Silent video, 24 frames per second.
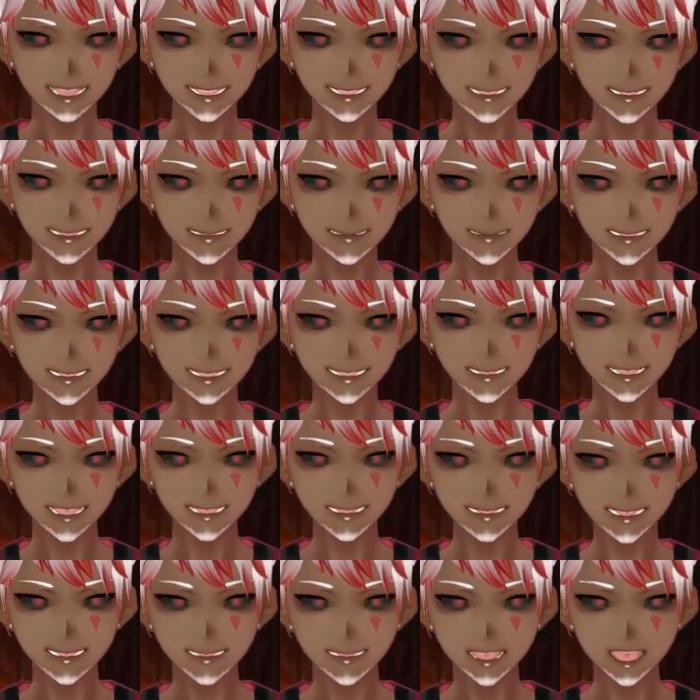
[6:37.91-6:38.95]
and stepped
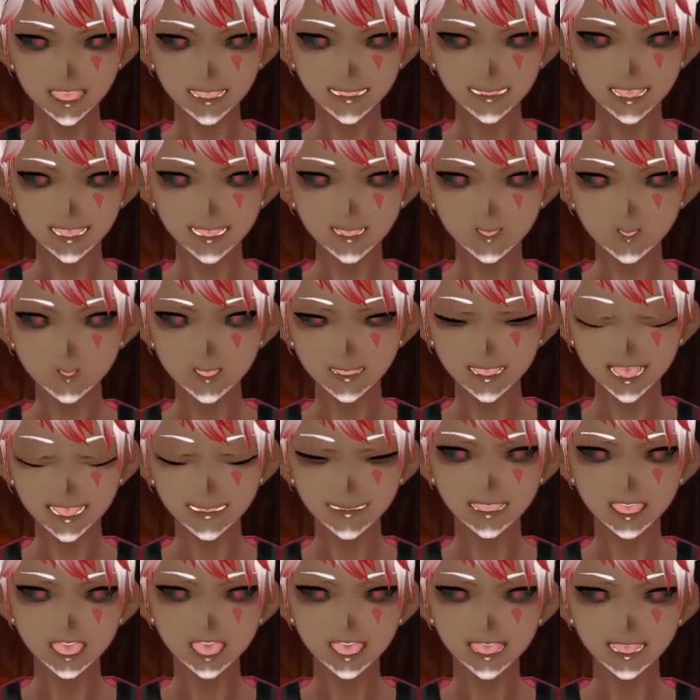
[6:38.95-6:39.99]
into full view where I
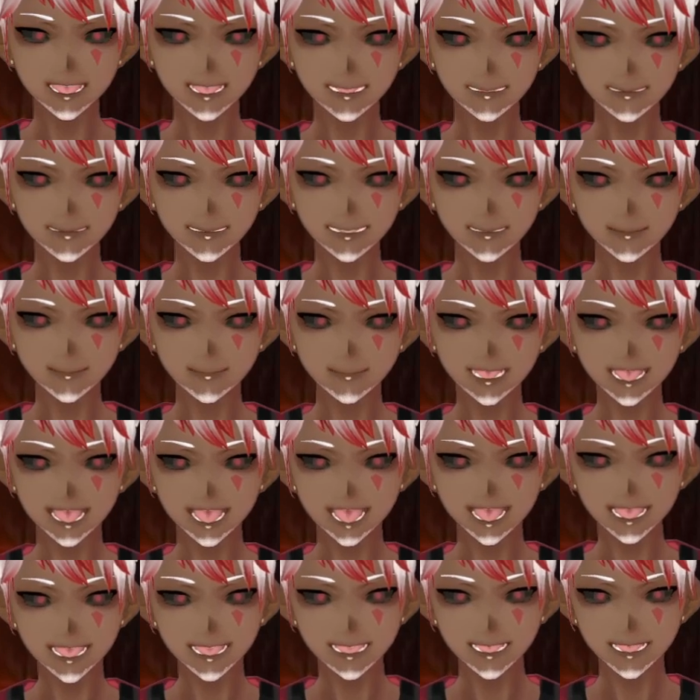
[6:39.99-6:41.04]
saw this
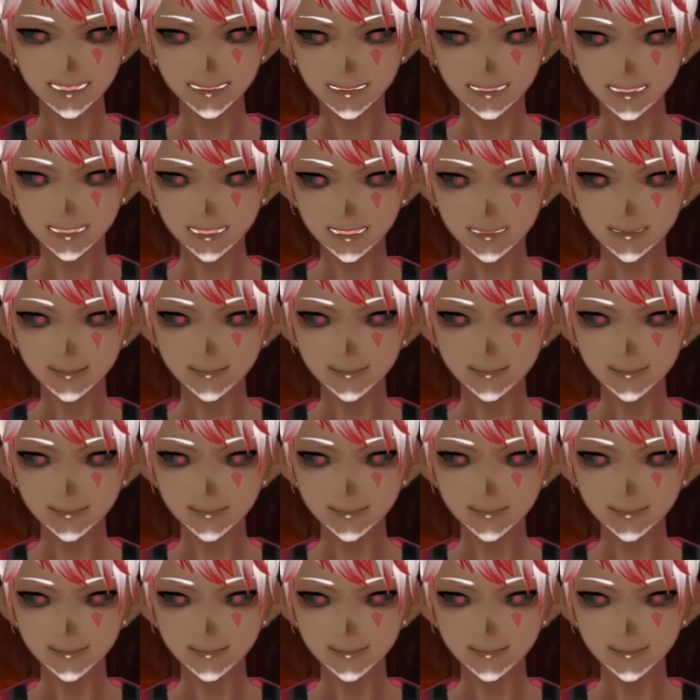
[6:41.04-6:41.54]
uh, creature.